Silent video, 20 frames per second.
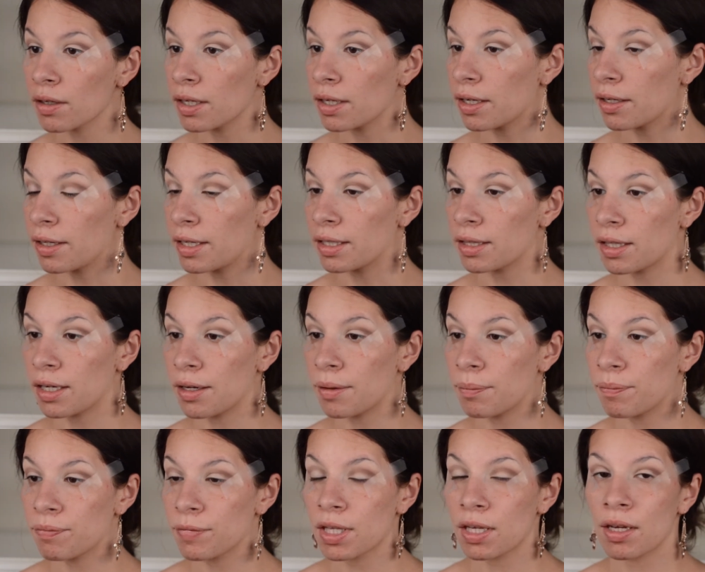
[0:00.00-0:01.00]
I like that.
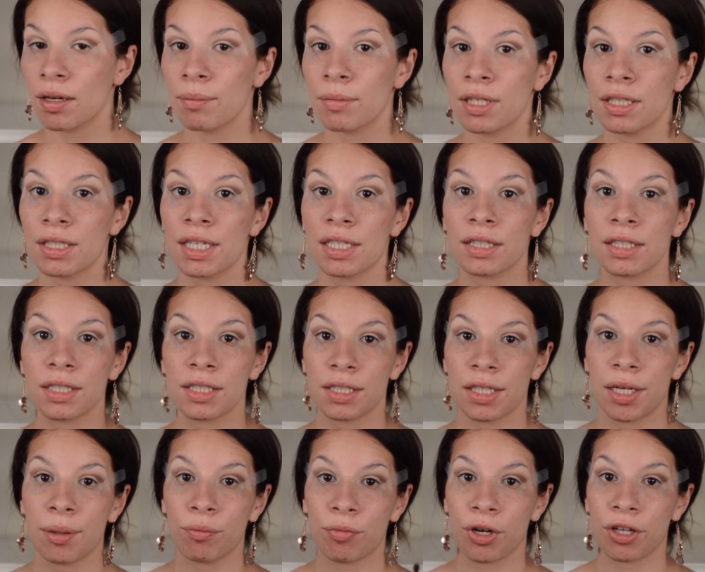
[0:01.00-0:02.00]
I'm going to take the
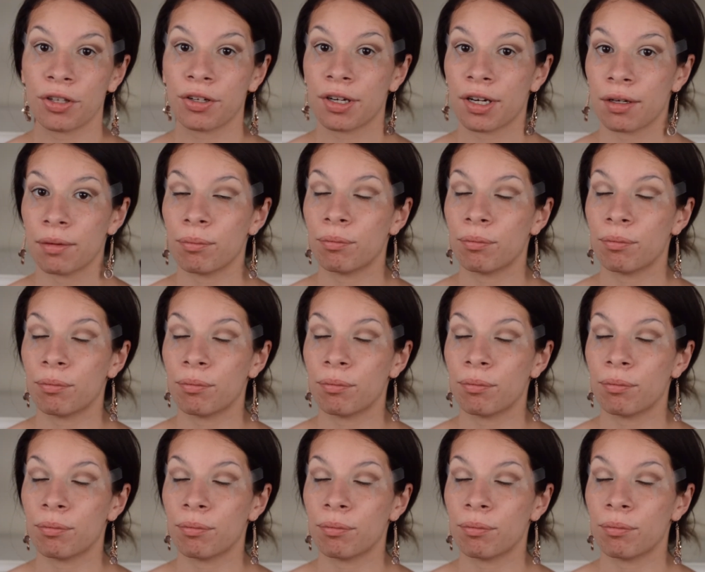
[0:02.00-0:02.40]
same color